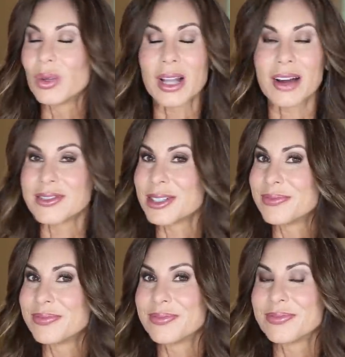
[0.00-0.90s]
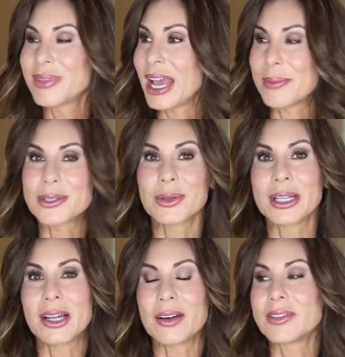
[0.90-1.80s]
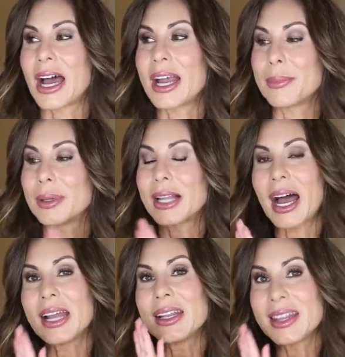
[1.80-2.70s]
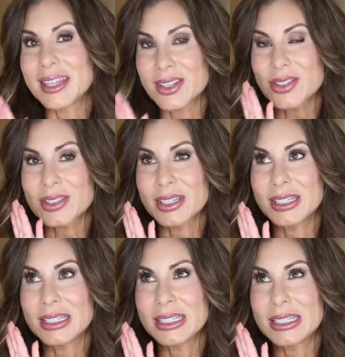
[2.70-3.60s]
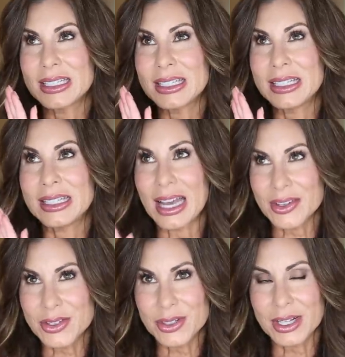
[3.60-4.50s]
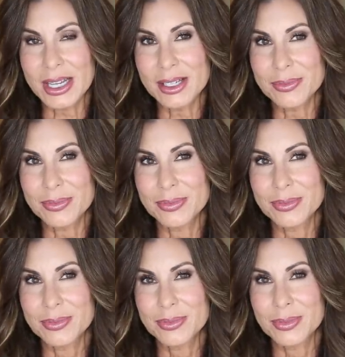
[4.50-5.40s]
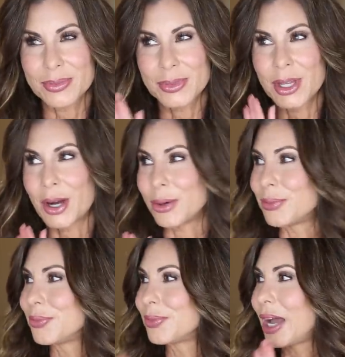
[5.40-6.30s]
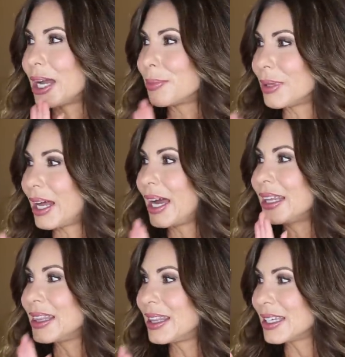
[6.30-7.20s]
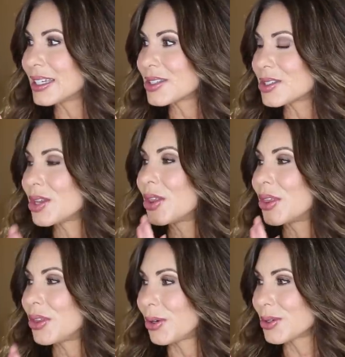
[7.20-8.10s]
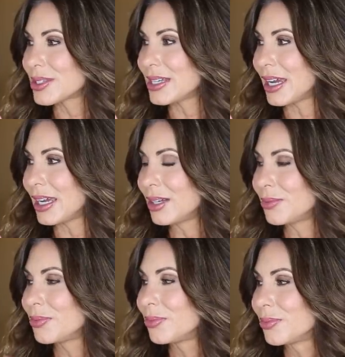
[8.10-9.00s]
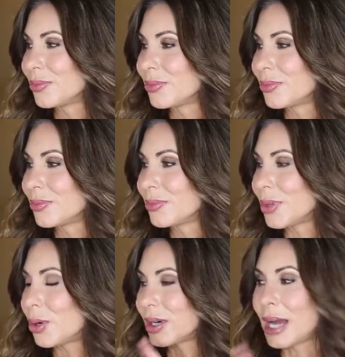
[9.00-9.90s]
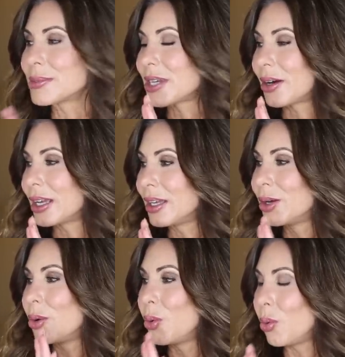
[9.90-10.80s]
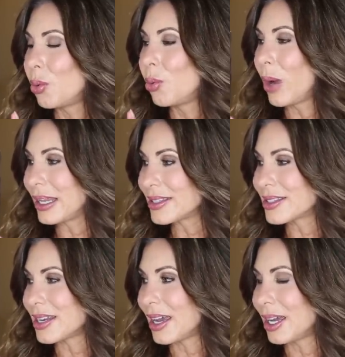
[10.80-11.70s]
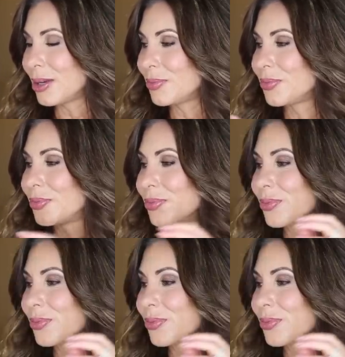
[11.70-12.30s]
loved, absolutely loved. I applied this yesterday. No, I applied this Thursday, or I'm sorry, Wednesday,